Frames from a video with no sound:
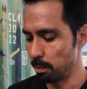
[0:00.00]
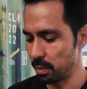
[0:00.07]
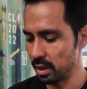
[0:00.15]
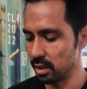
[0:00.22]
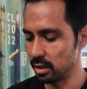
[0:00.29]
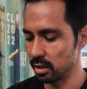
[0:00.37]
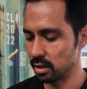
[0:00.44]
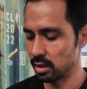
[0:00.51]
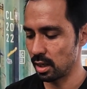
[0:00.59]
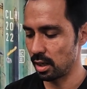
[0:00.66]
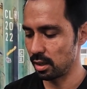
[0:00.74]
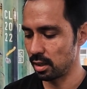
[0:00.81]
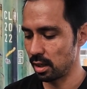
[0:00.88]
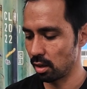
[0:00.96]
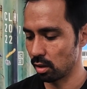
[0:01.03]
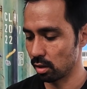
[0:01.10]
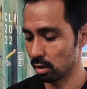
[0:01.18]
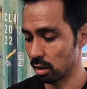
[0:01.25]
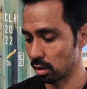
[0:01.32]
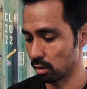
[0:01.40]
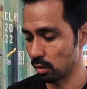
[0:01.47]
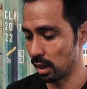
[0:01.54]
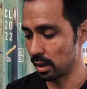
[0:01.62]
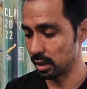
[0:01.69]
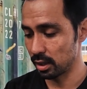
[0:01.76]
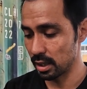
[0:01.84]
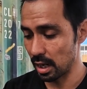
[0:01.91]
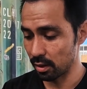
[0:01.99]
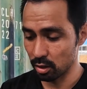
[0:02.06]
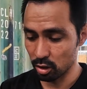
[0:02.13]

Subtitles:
piece, and they are grinding it down.